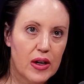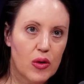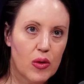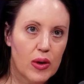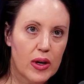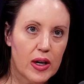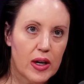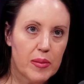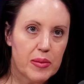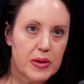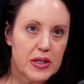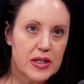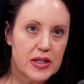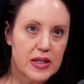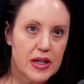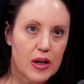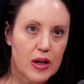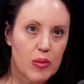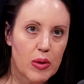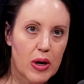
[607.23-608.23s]
going up the
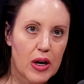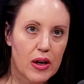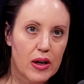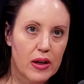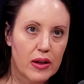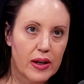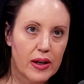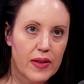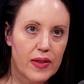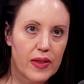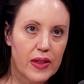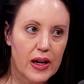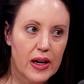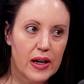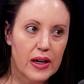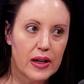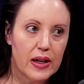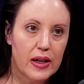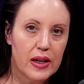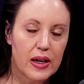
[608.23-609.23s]
stairwell, and
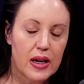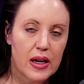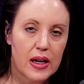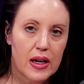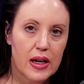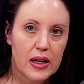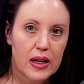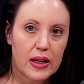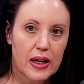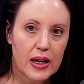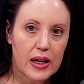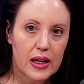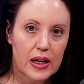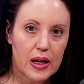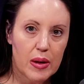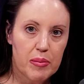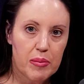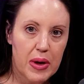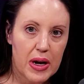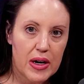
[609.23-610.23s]
then getting
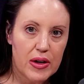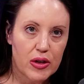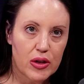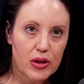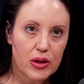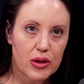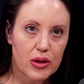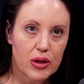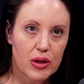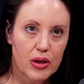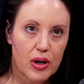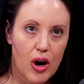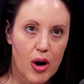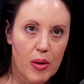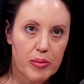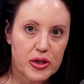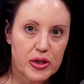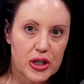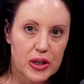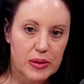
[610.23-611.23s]
a better
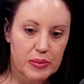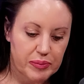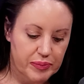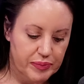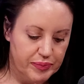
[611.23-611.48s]
option.